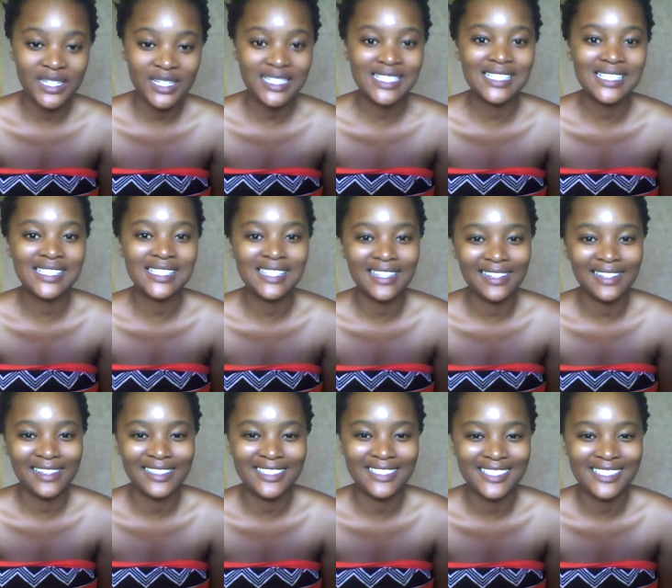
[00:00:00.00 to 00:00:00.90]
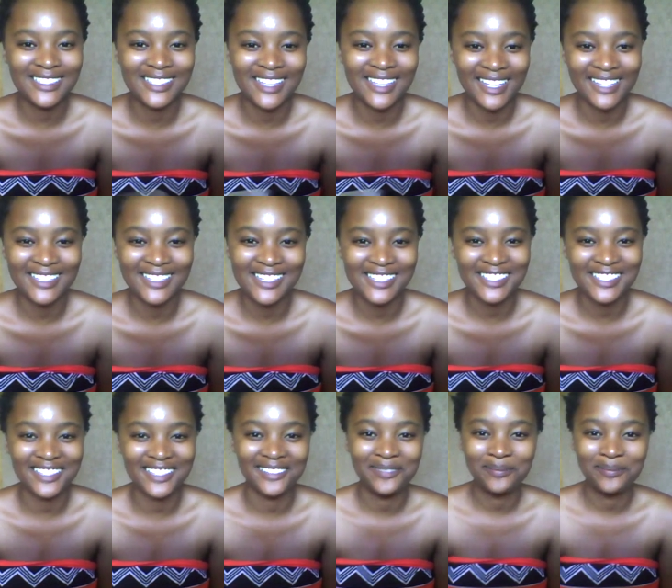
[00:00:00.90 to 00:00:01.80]
etc, etc,
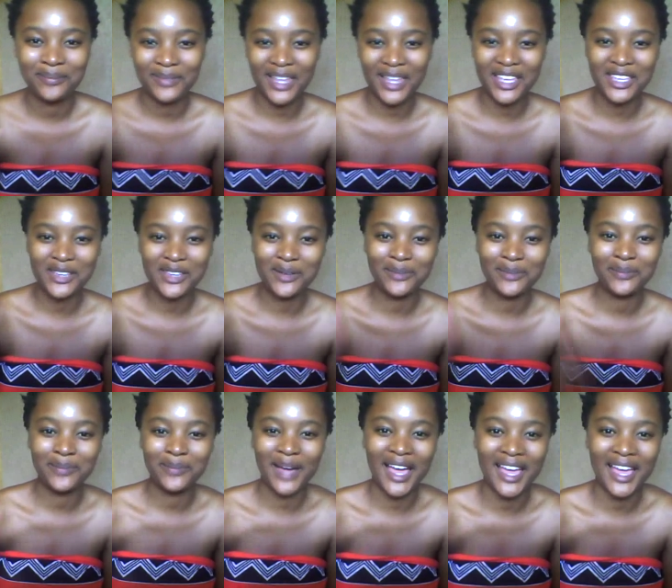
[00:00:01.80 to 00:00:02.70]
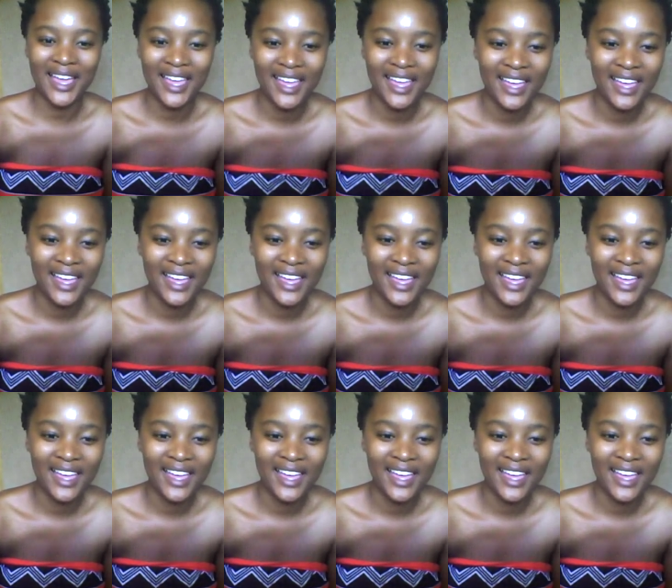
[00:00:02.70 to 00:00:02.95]
etc. Thank you. Bye.